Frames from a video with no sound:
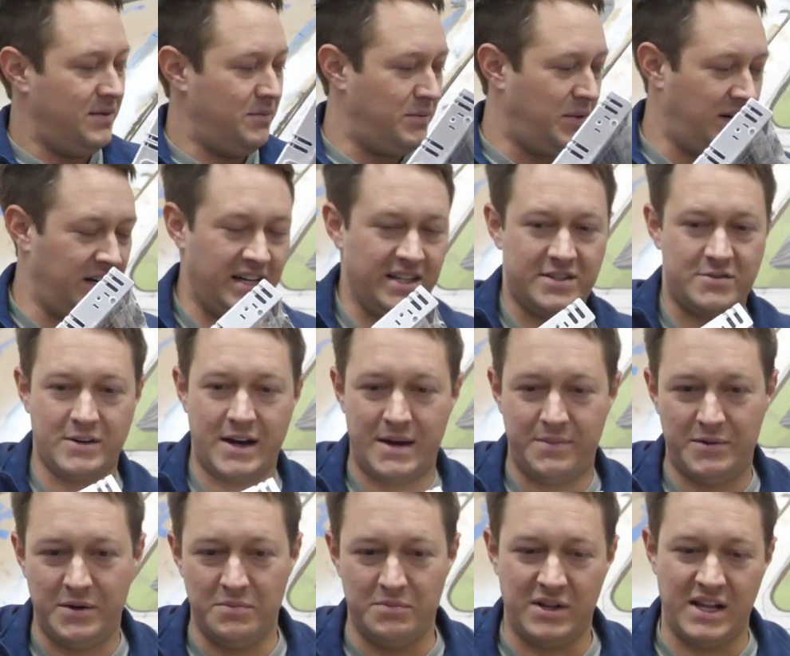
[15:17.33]
But it's
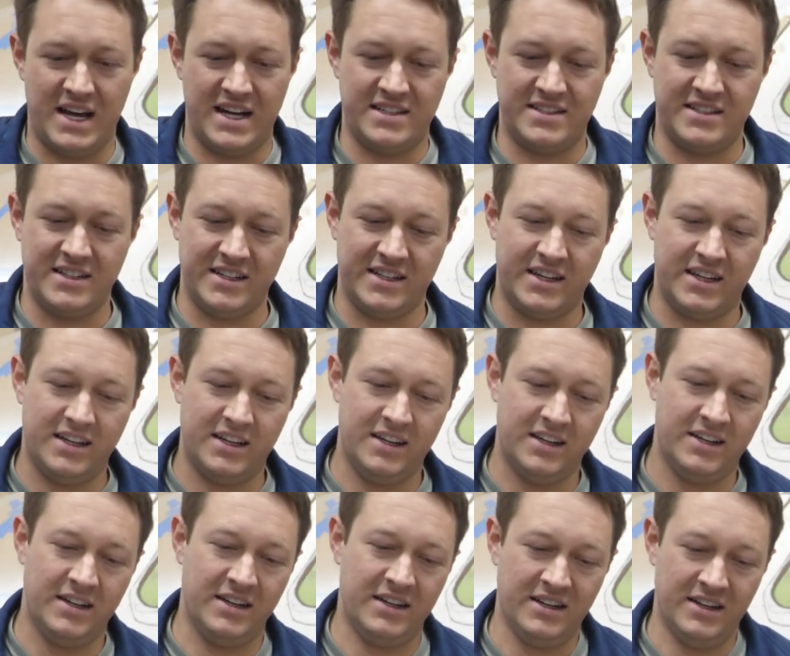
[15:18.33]
wrapped in plastic.
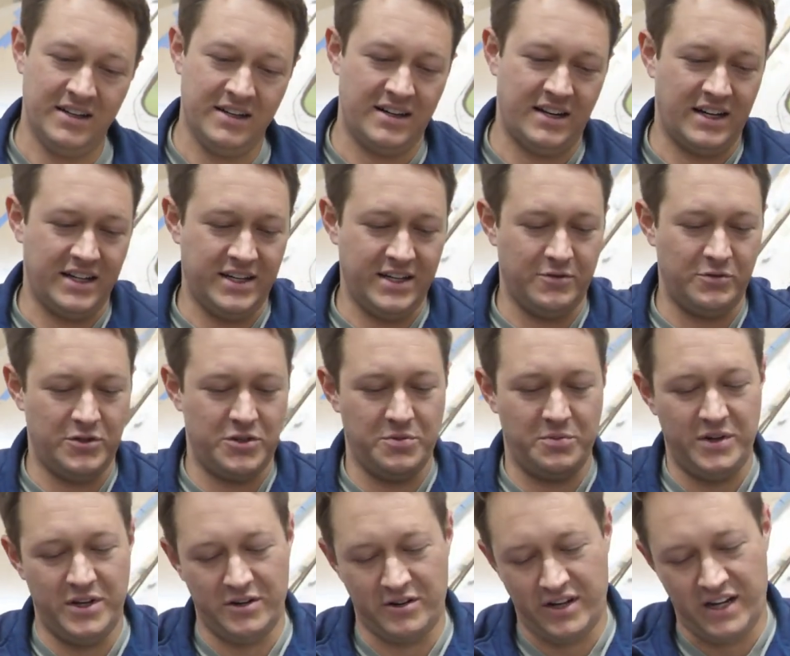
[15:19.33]
I think we should
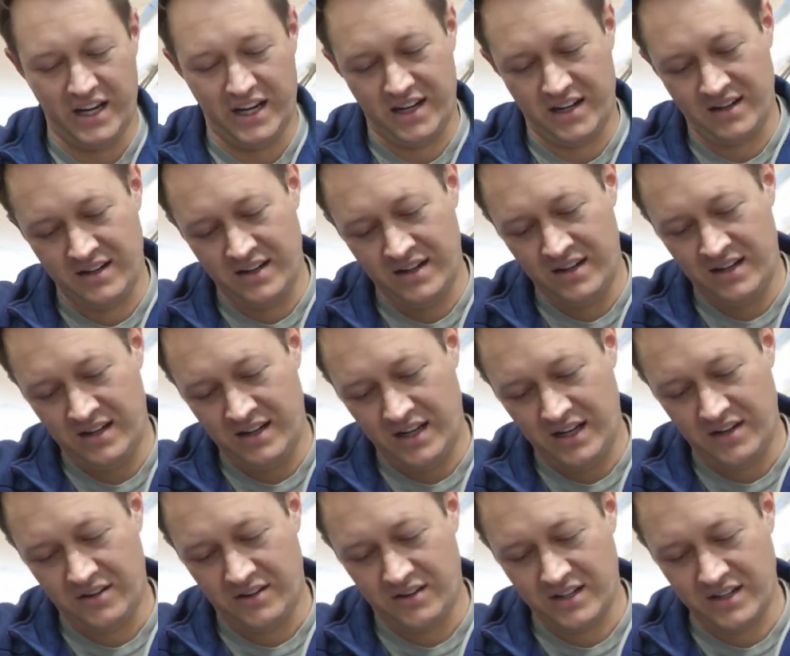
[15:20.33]
be okay.
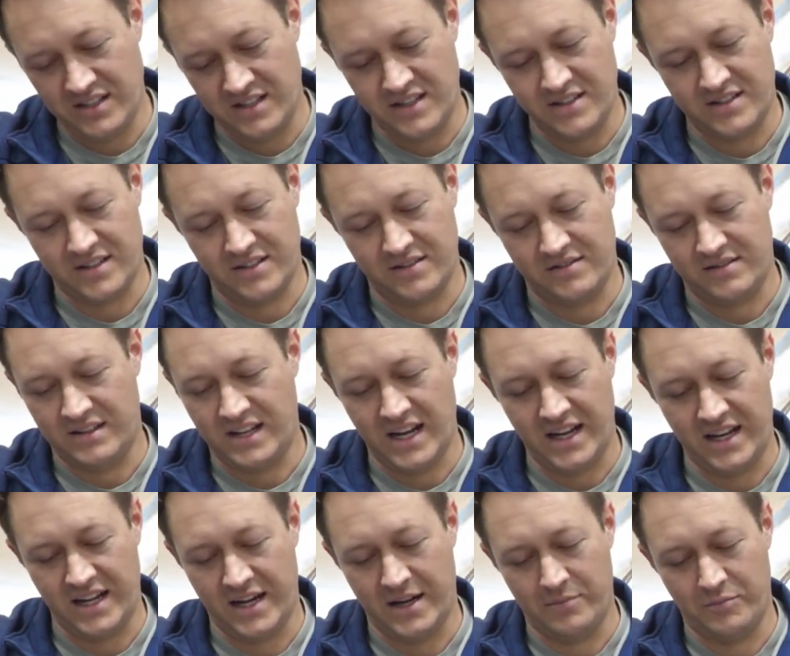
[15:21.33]
And all it is, it's a 10
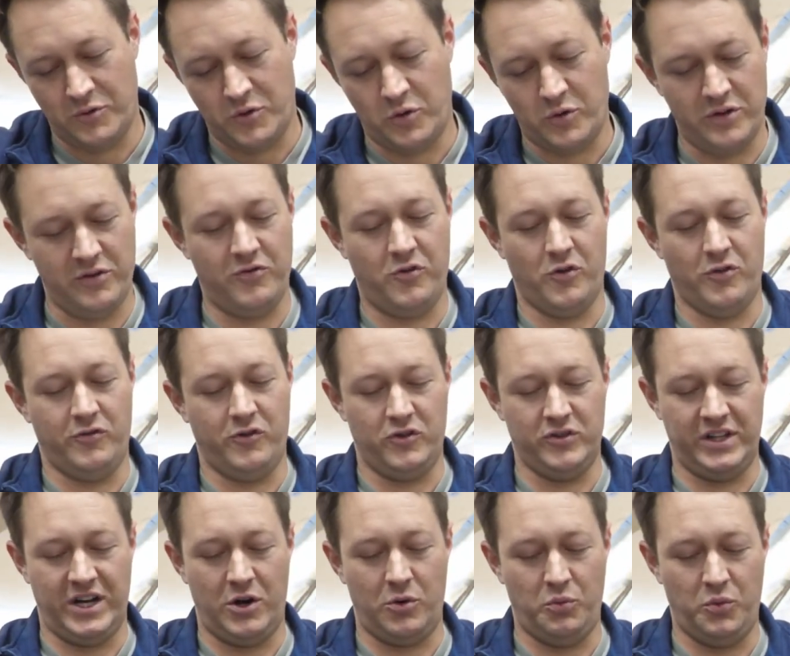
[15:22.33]
amp, 24 volt
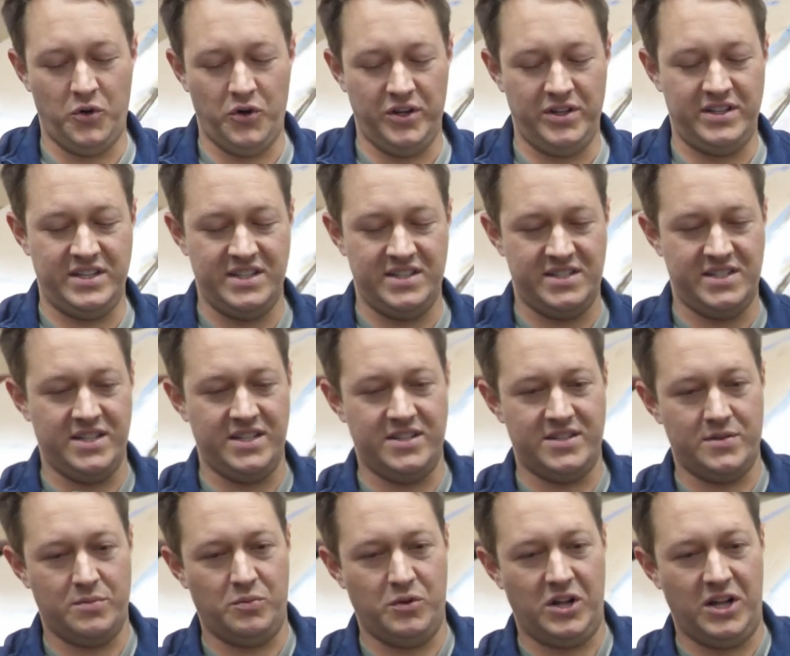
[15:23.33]
output DC
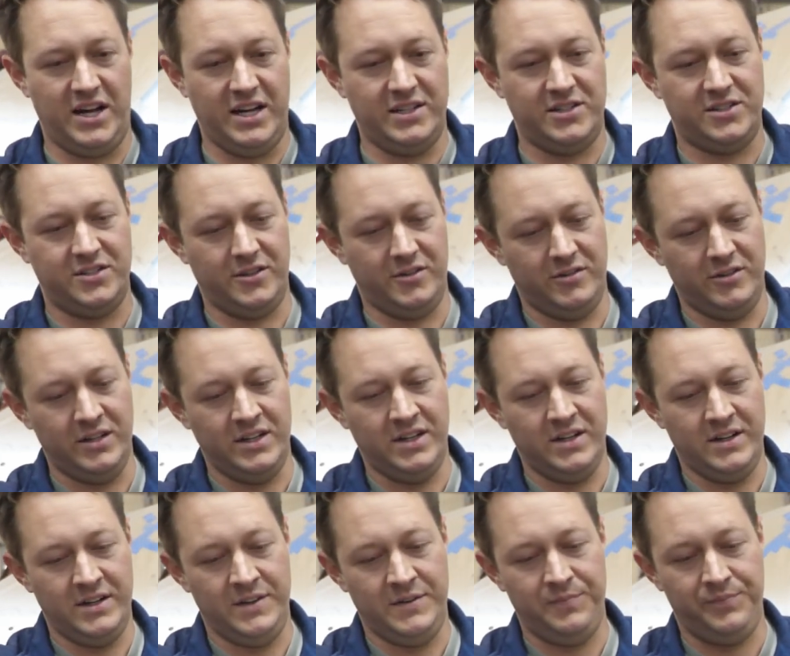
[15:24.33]
supply. So
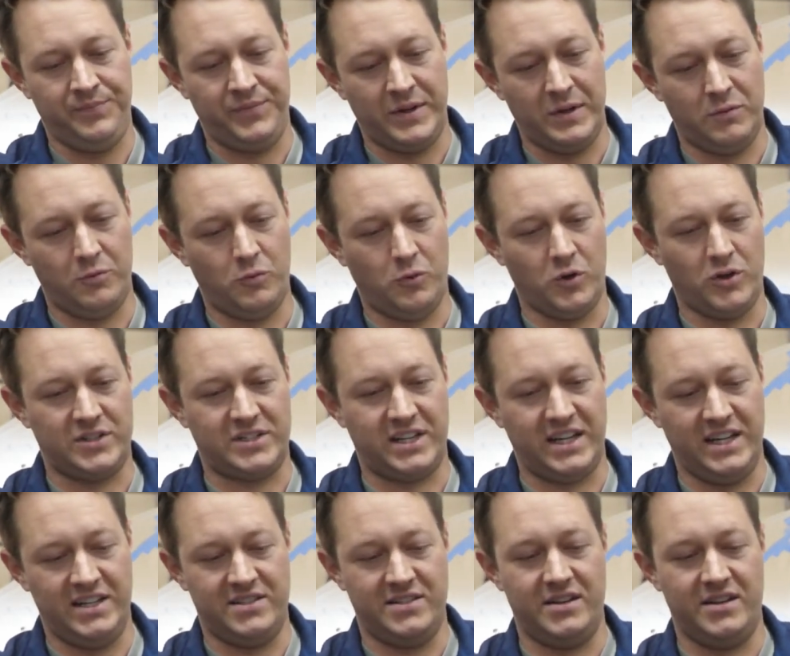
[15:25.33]
worst
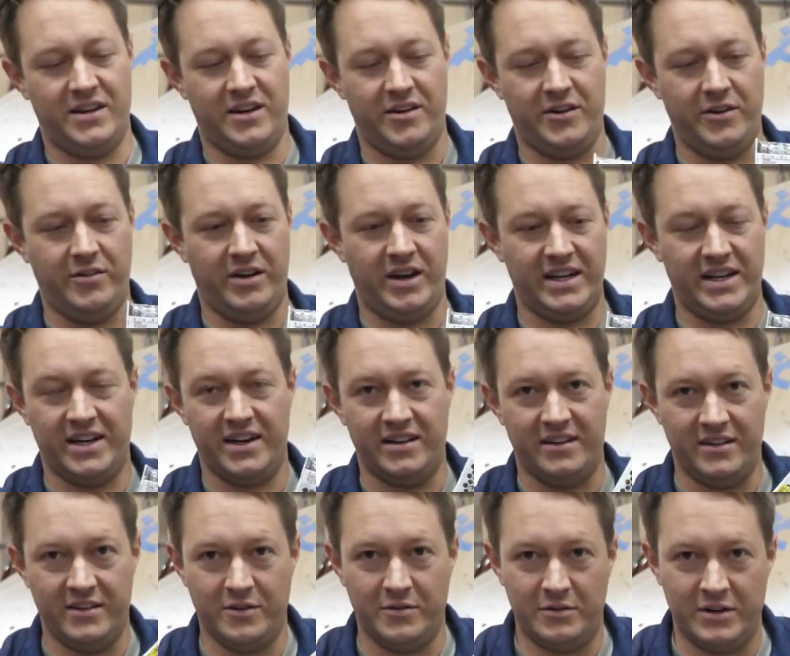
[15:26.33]
case scenario, I can get
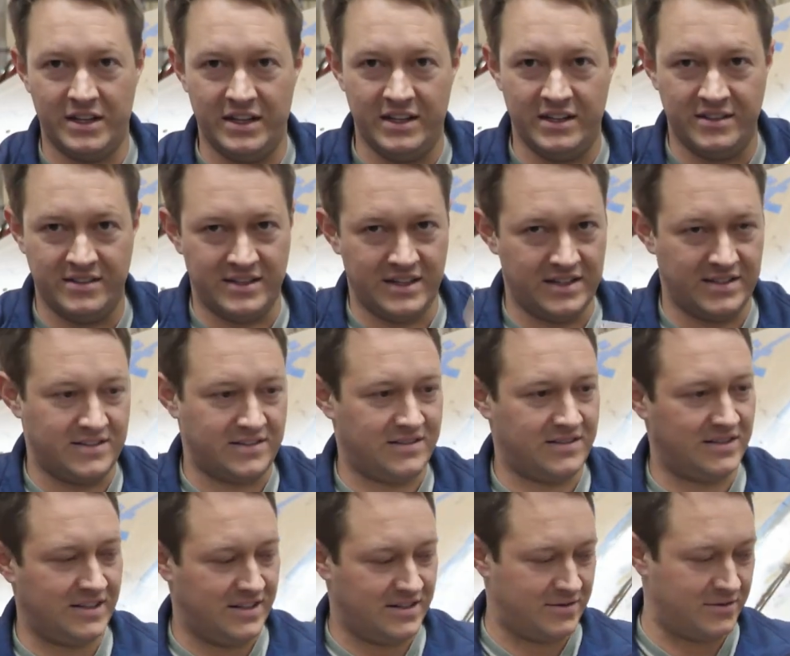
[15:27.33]
another one of these.
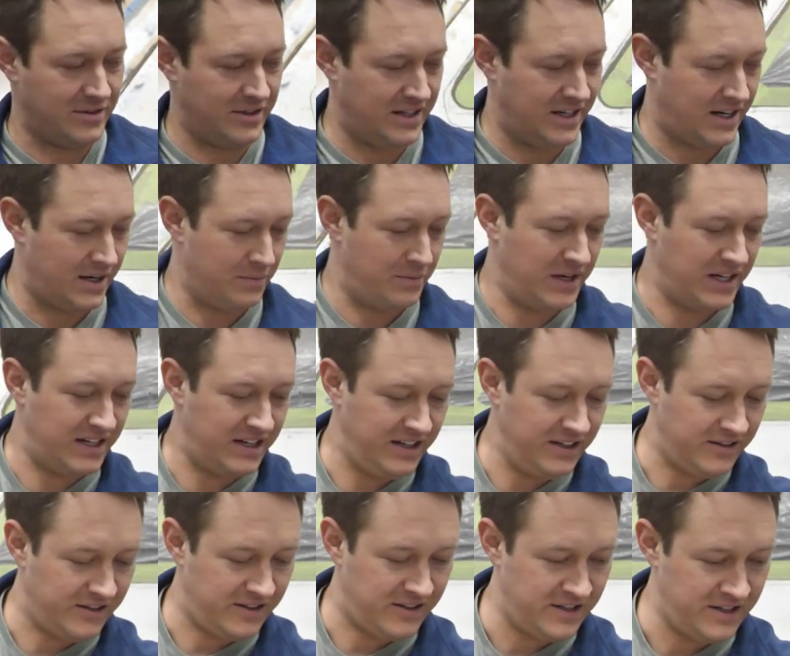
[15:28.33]
That's really not a big deal.
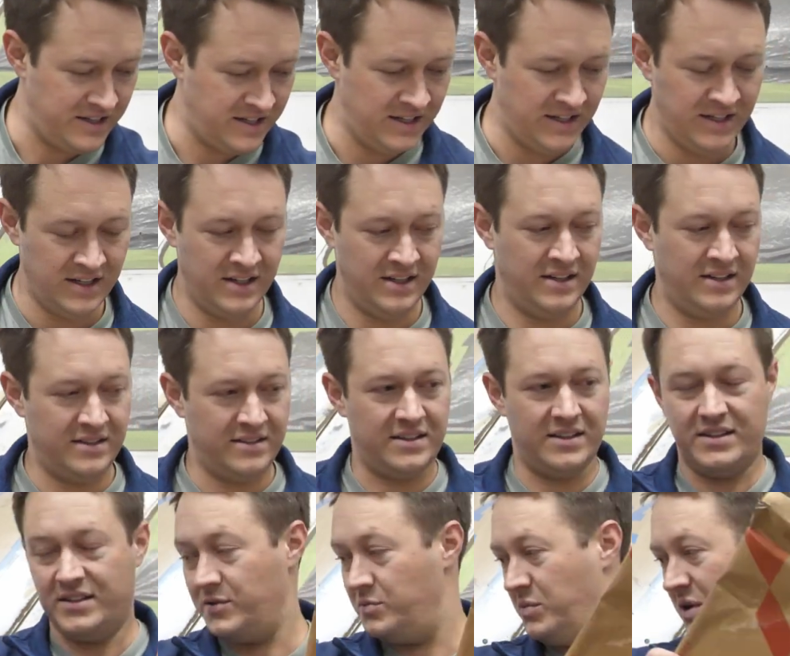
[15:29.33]
Let's get
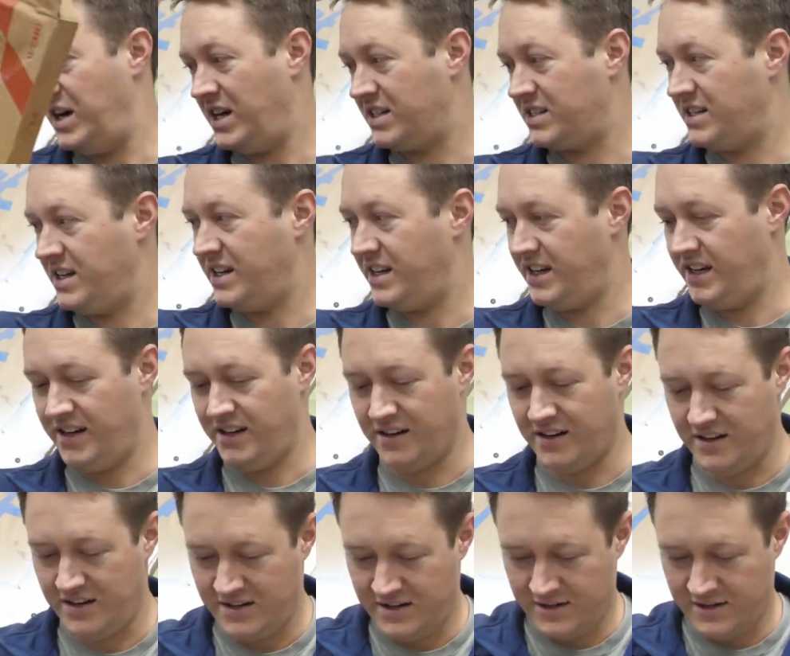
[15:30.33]
this box out of here.